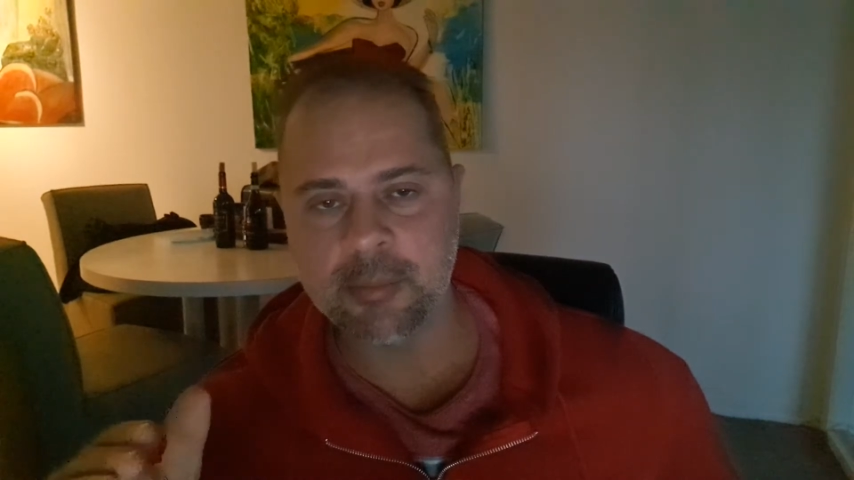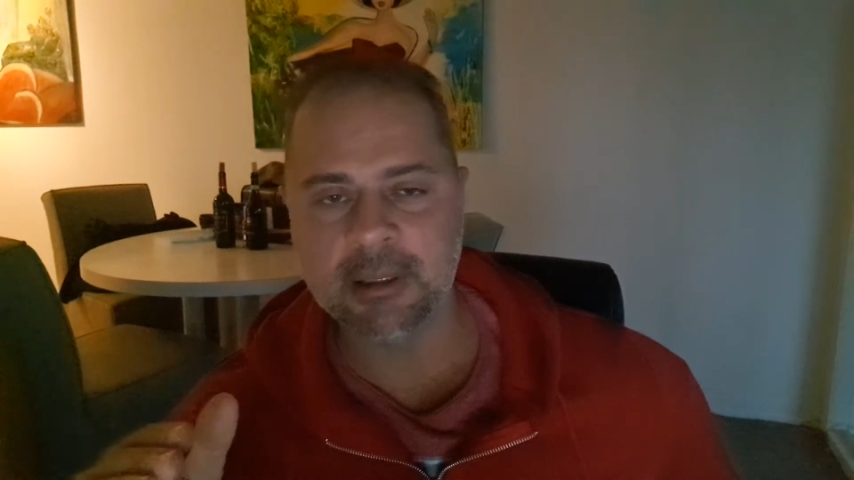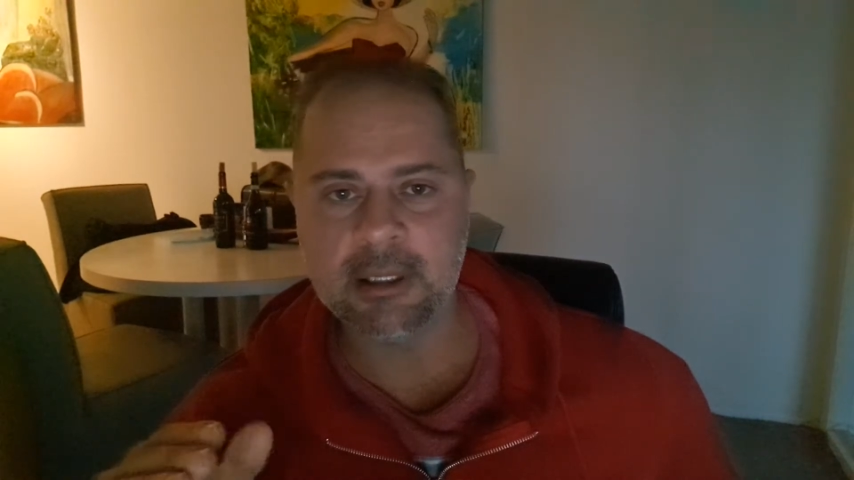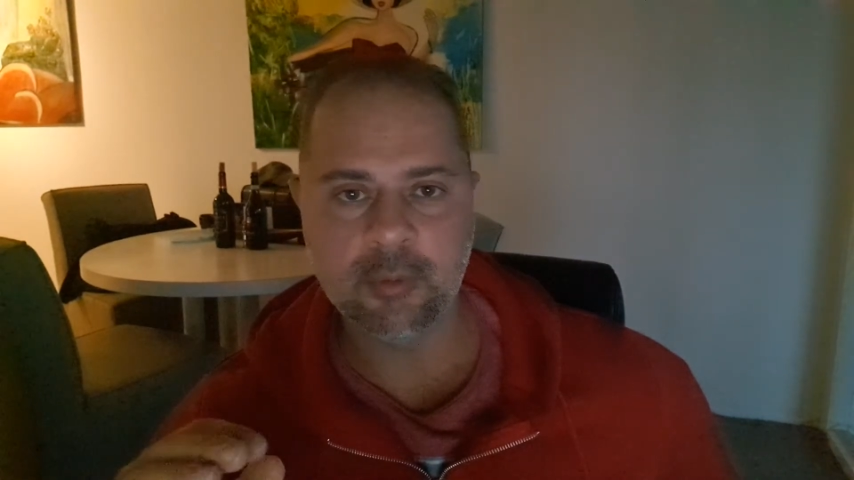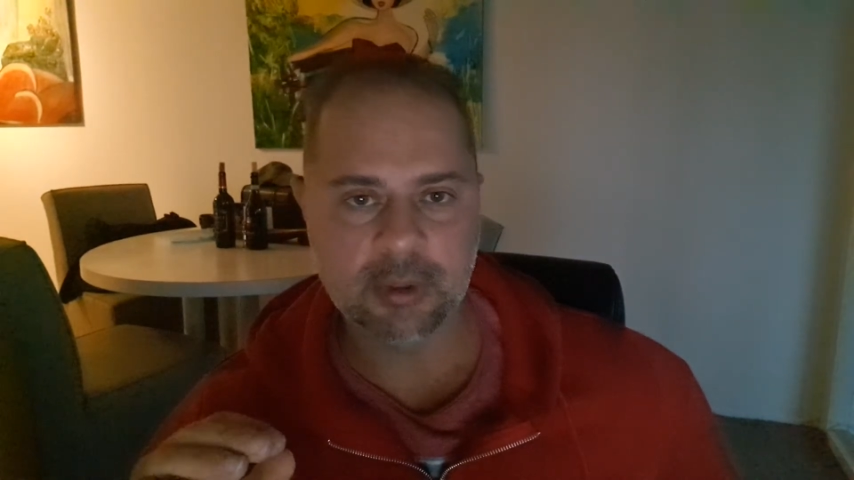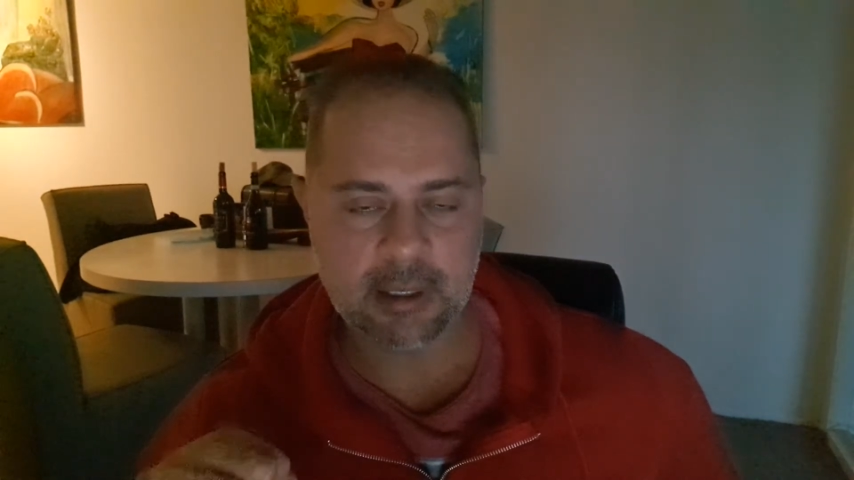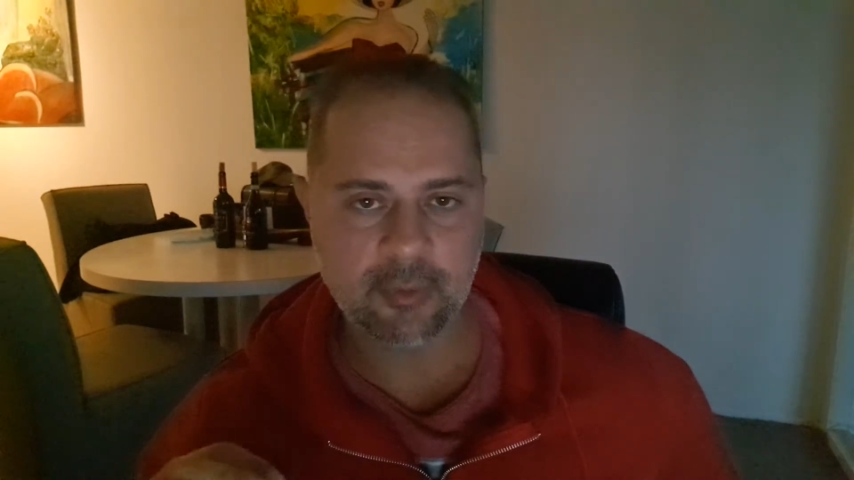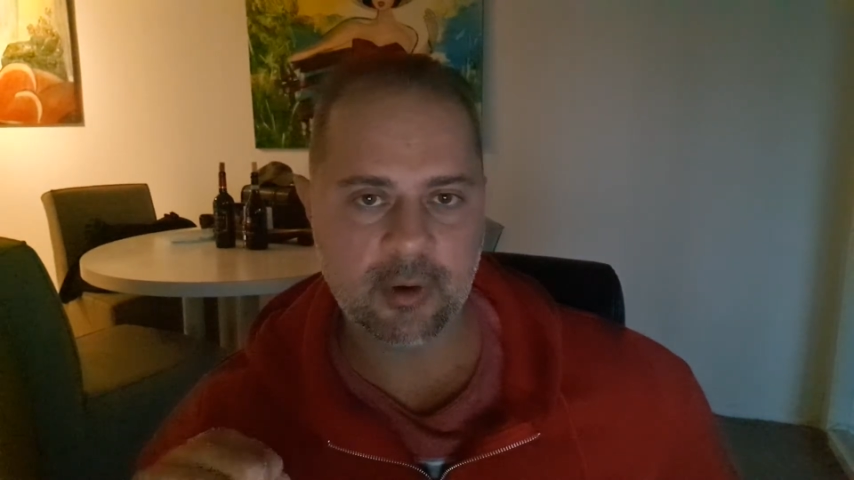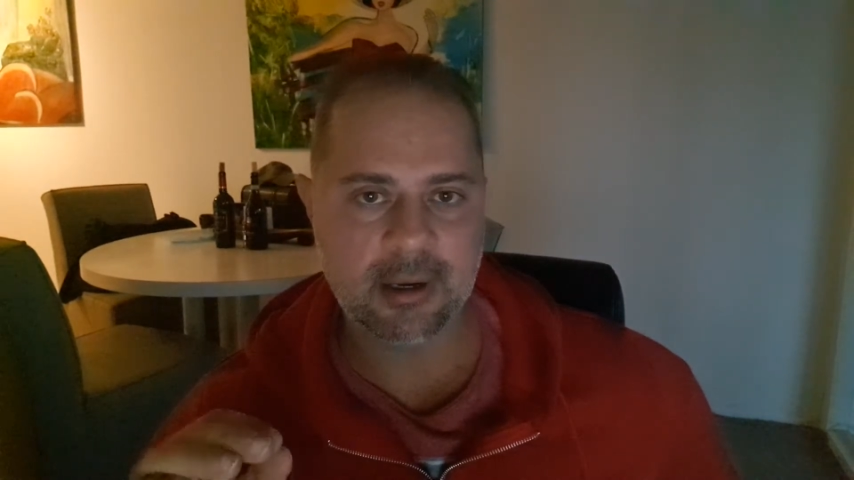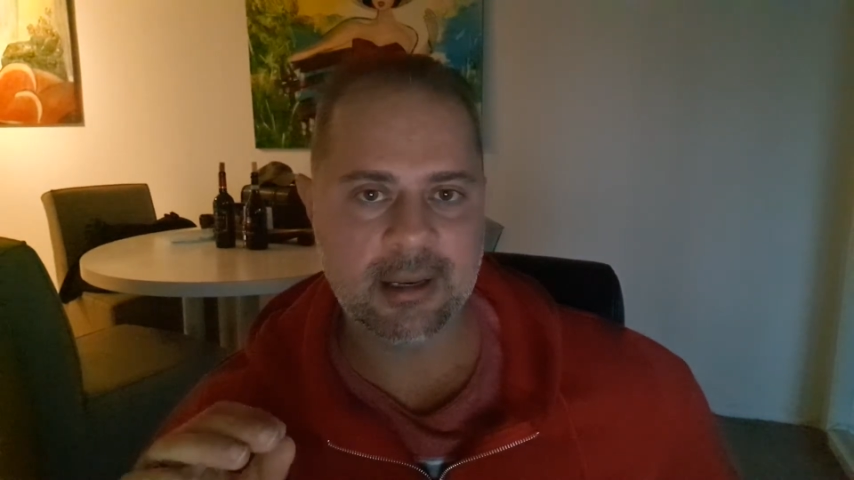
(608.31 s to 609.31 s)
But it will
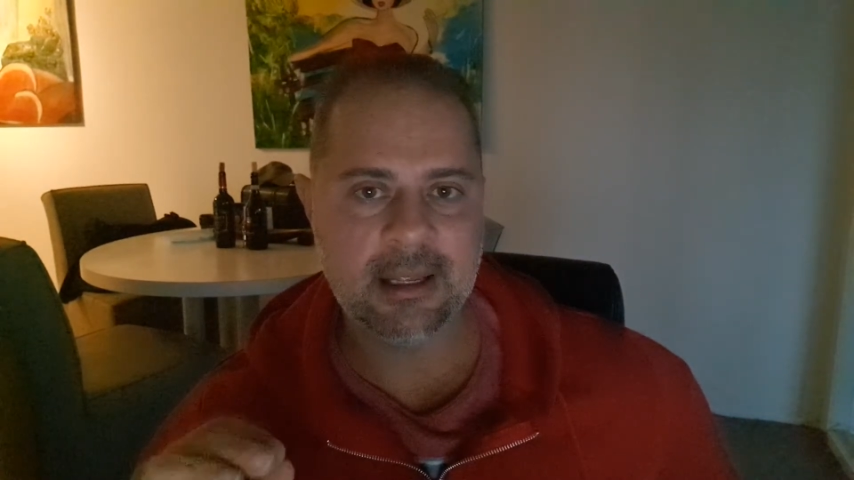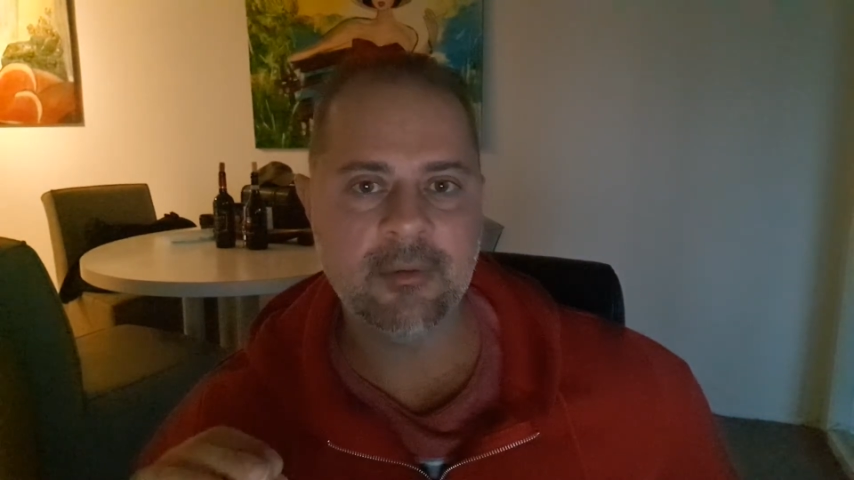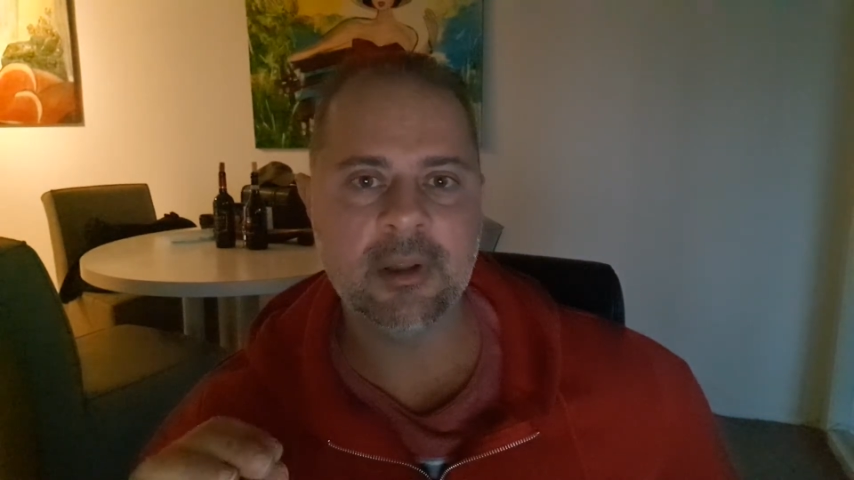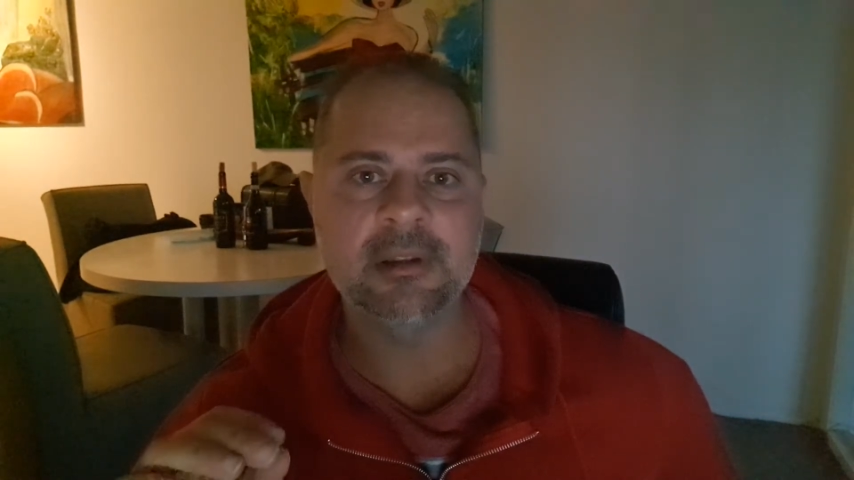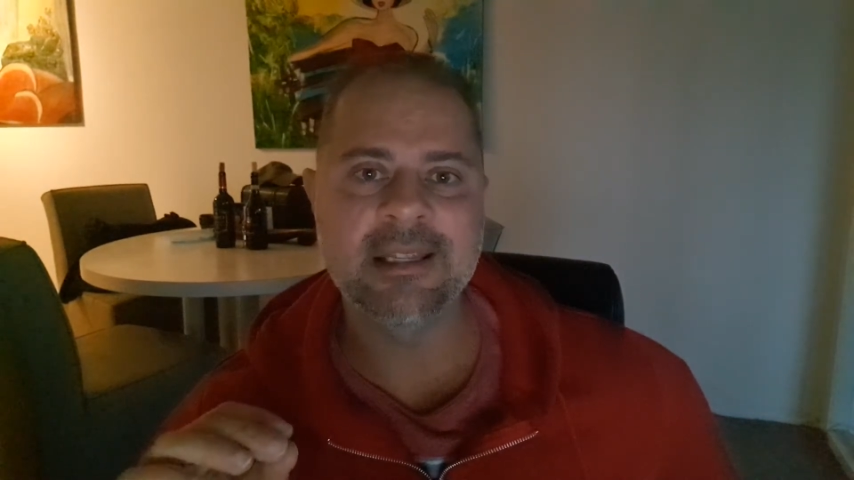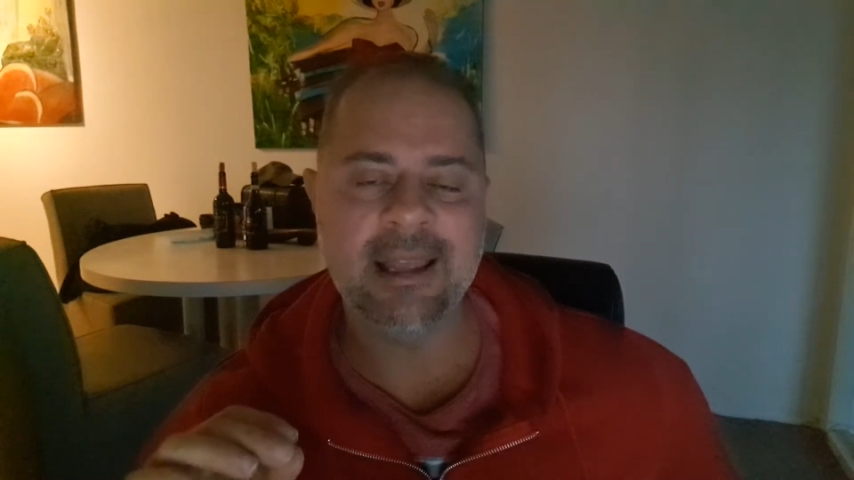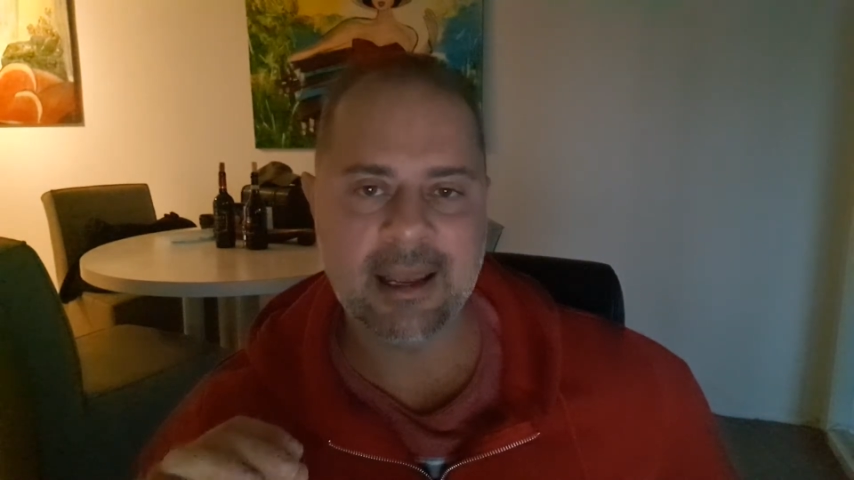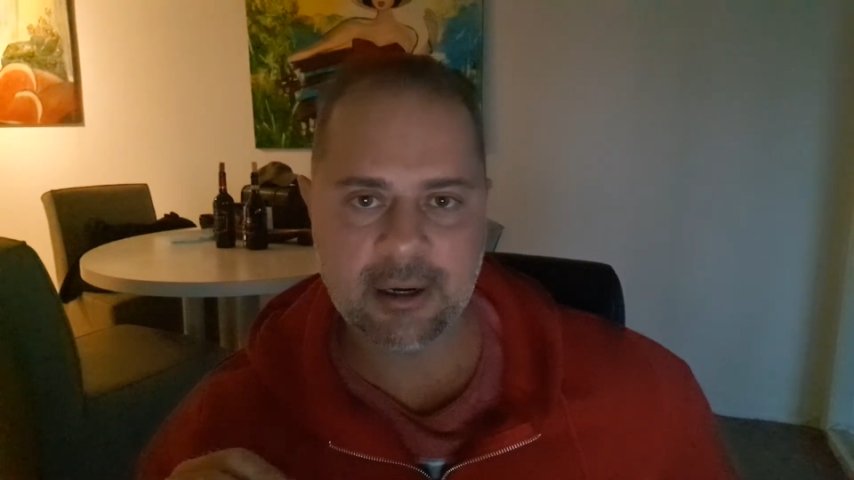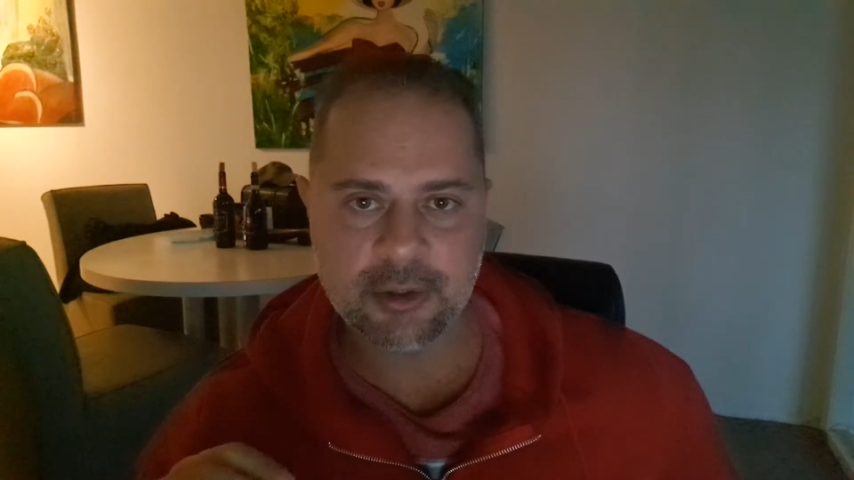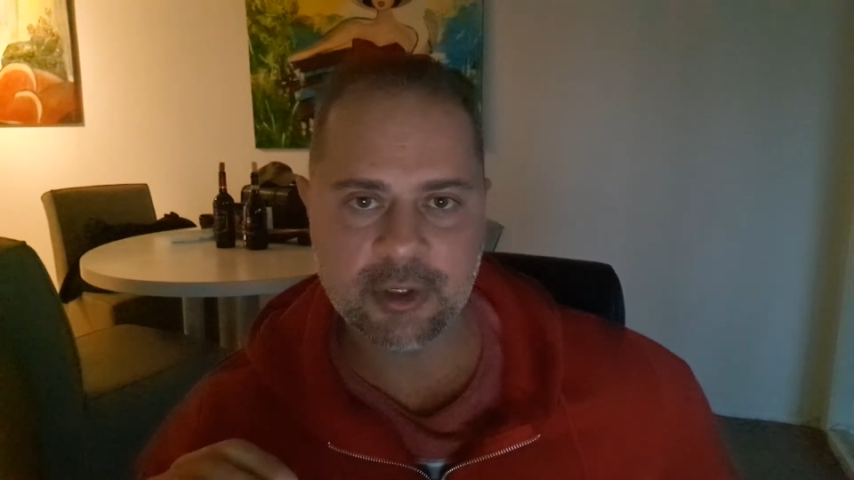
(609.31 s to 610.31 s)
definitely give us the
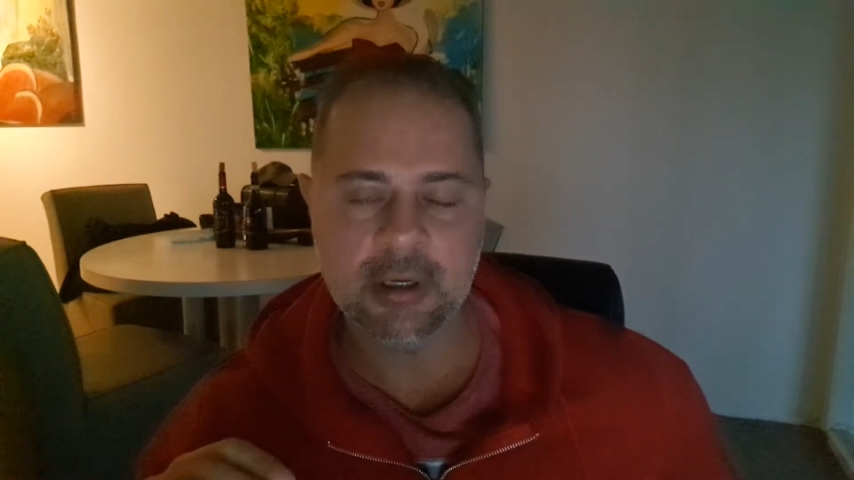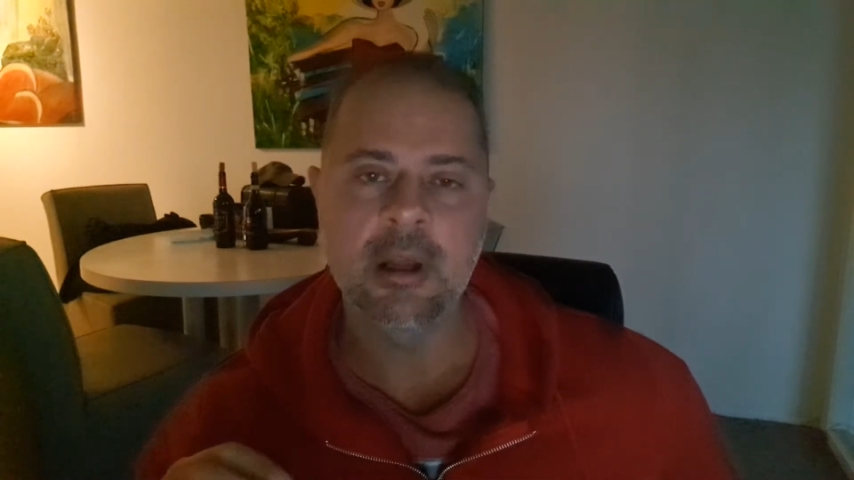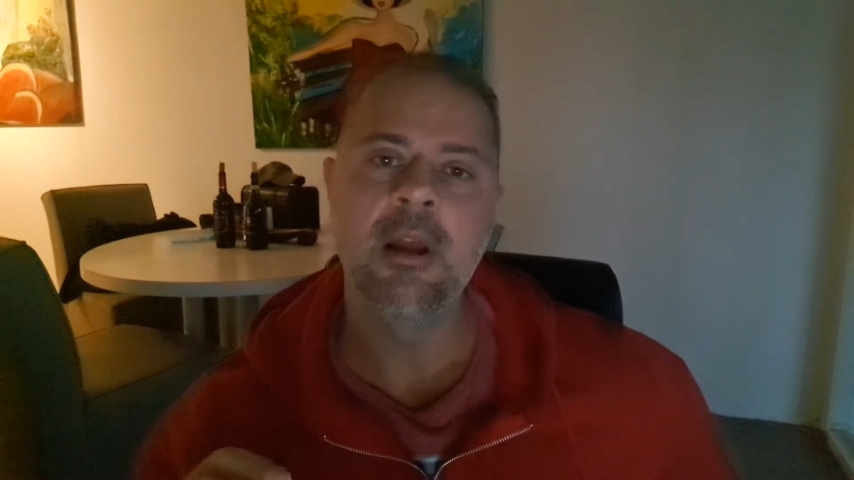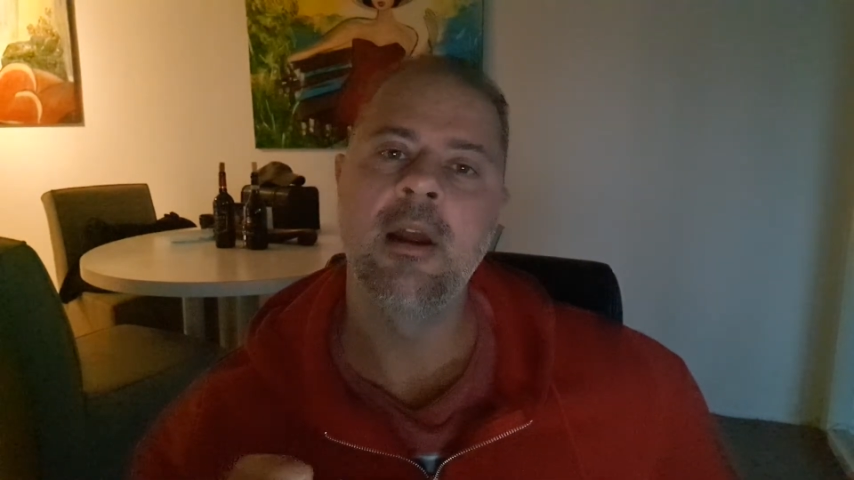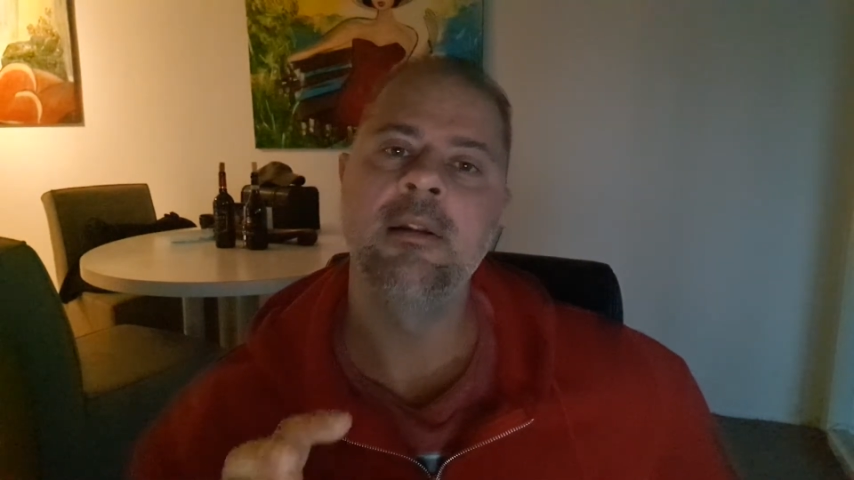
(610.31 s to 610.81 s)
energy